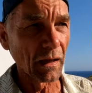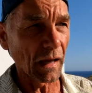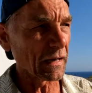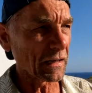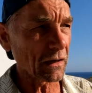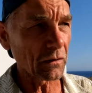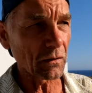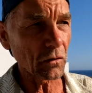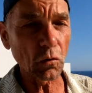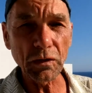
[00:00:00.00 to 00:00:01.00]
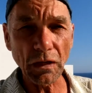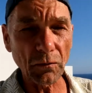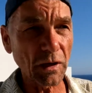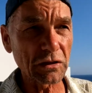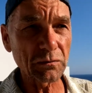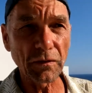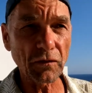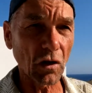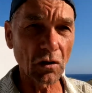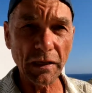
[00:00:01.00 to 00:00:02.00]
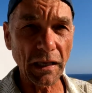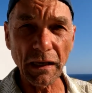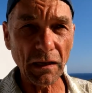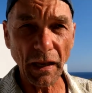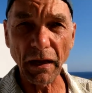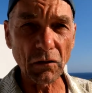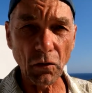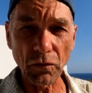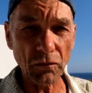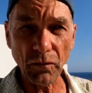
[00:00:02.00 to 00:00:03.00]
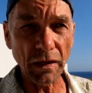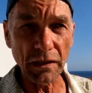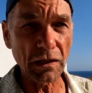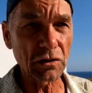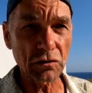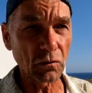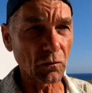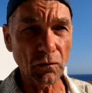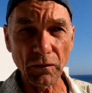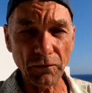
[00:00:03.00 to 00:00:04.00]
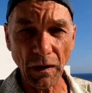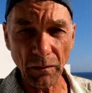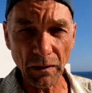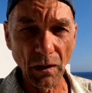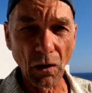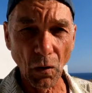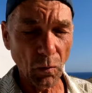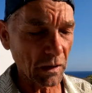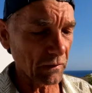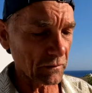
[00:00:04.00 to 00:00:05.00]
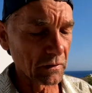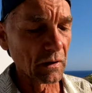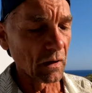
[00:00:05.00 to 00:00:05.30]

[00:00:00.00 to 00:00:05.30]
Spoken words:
any hotel arrangements, calling any landlords or any issues, or the ferry, whatever.